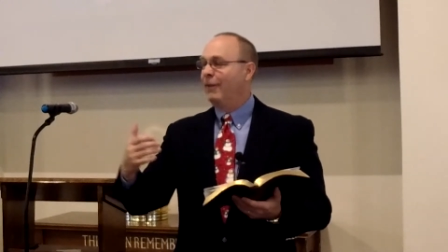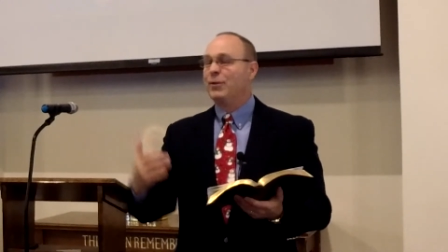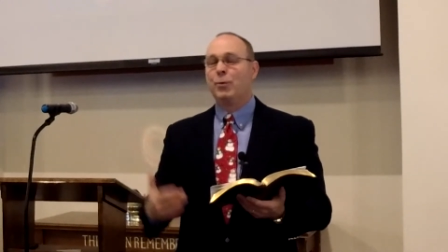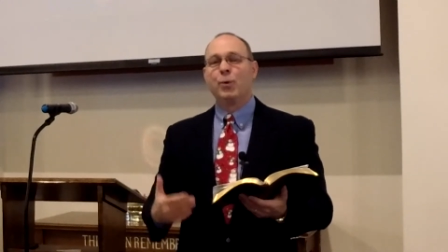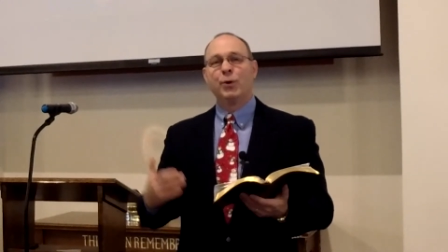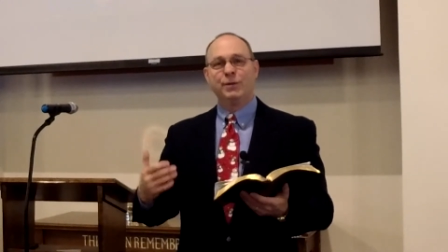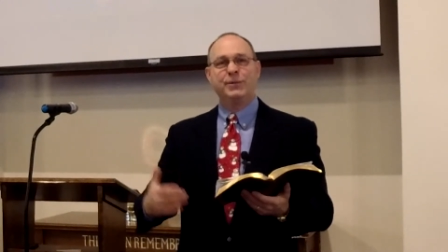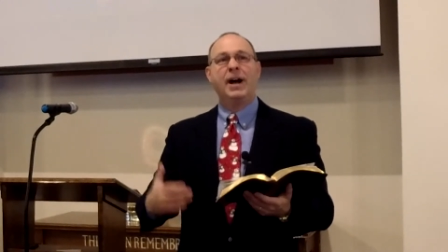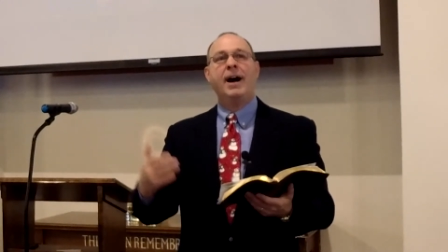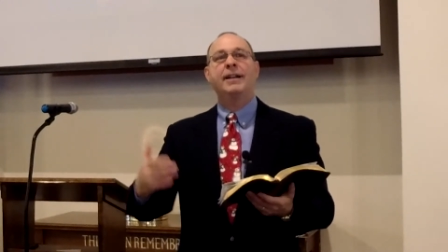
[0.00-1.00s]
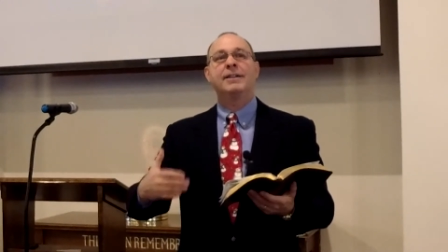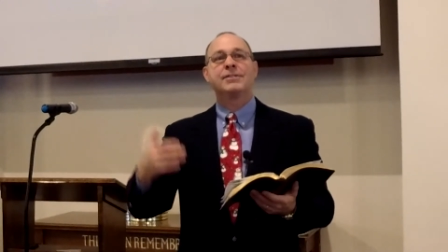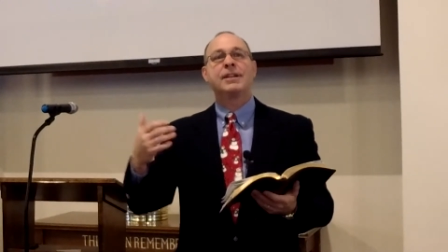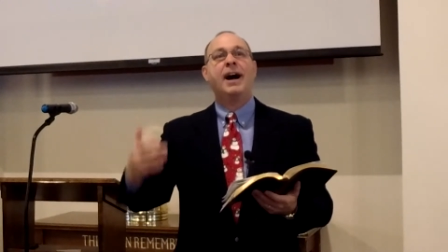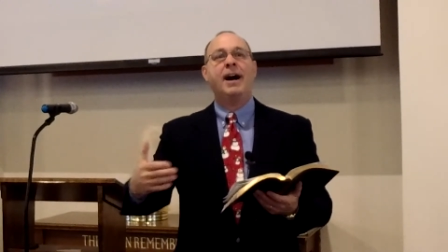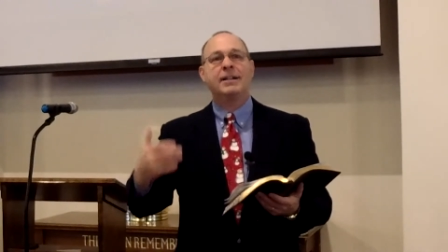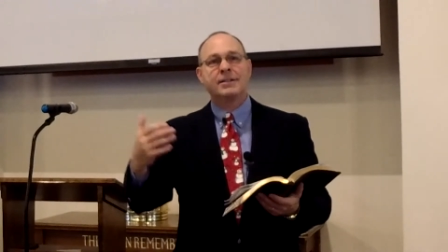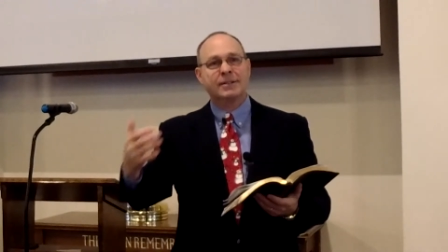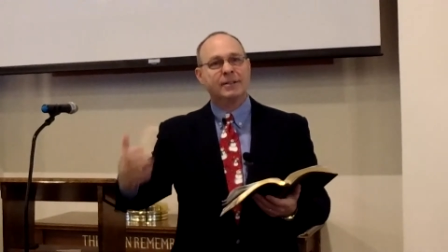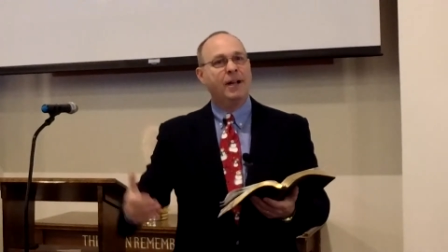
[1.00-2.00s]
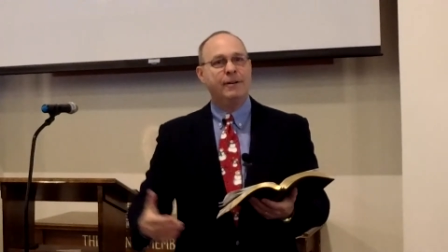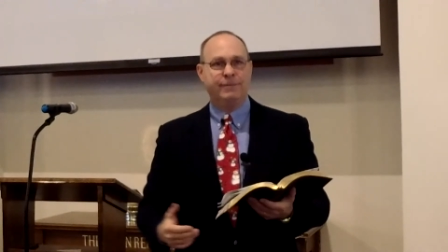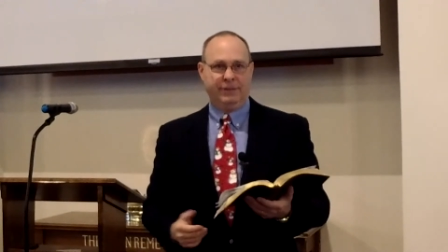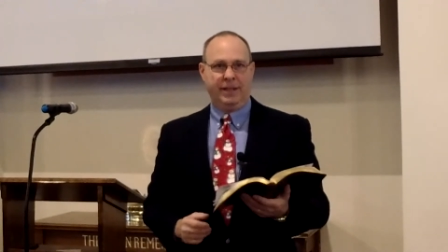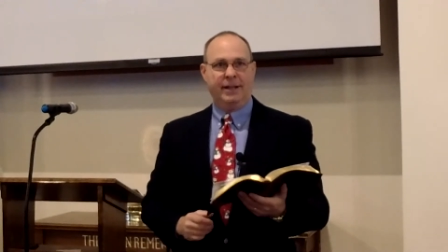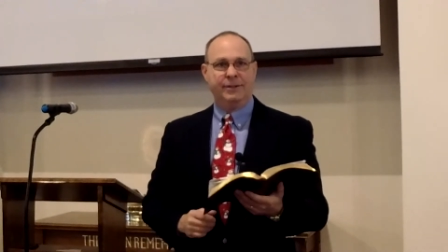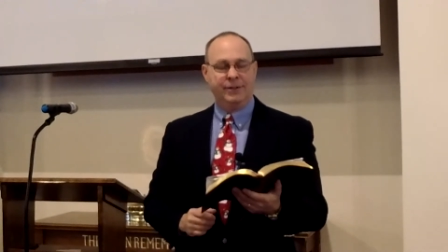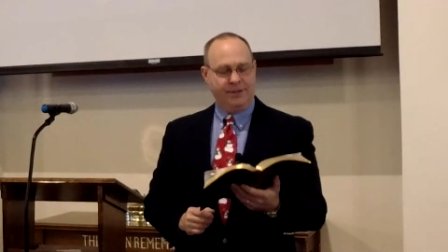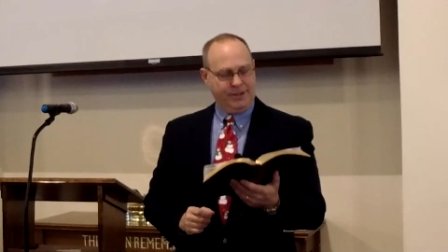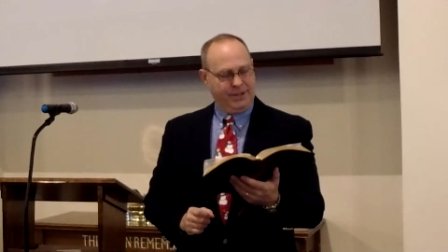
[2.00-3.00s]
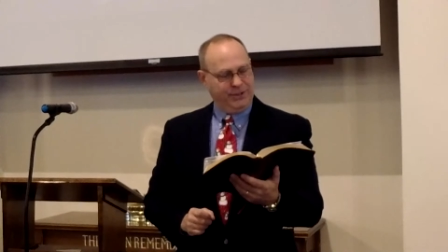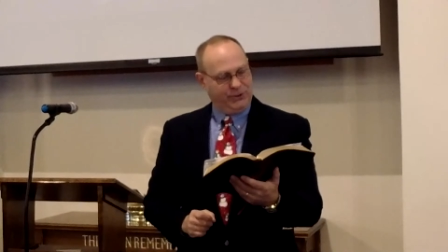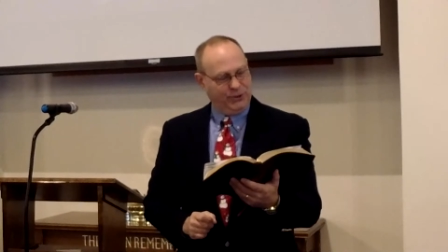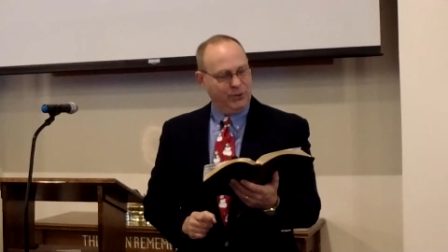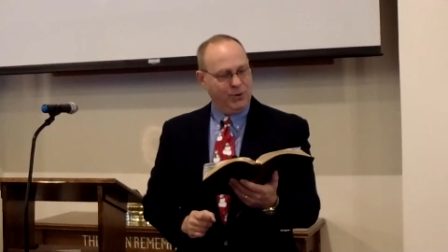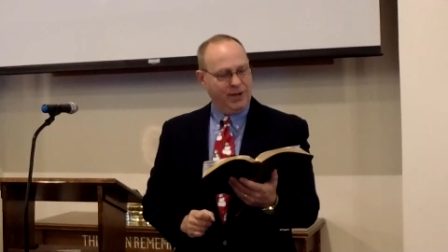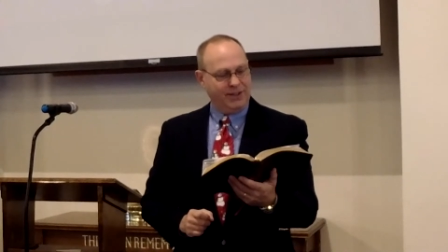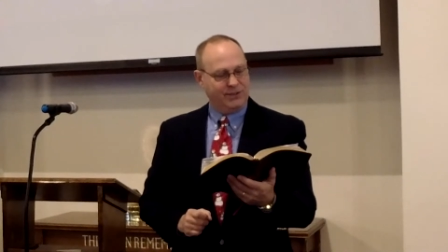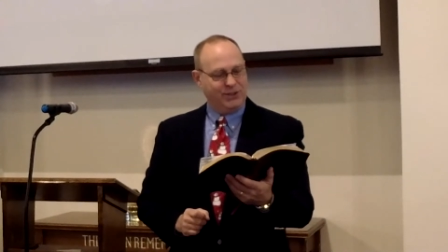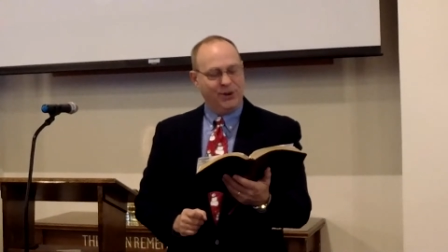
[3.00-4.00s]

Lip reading: the Word of God as God's love letter to us.